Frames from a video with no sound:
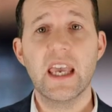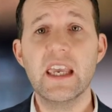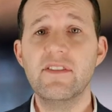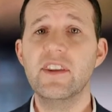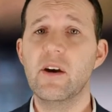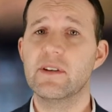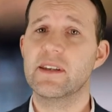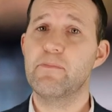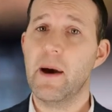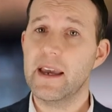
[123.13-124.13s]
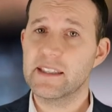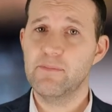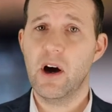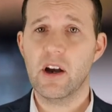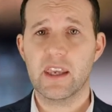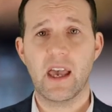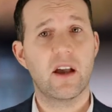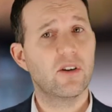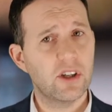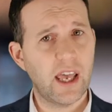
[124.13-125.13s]
Even though it's a buyer's market, a
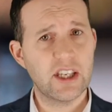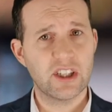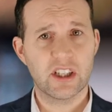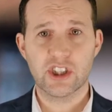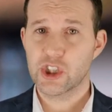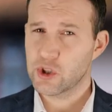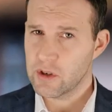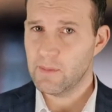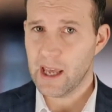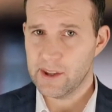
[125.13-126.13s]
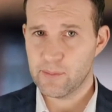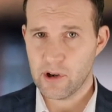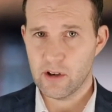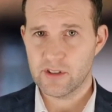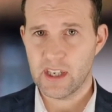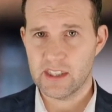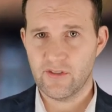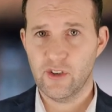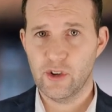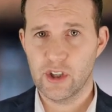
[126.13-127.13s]
good agent can streamline the process
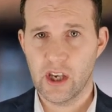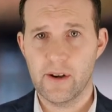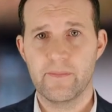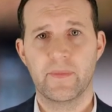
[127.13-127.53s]
for you.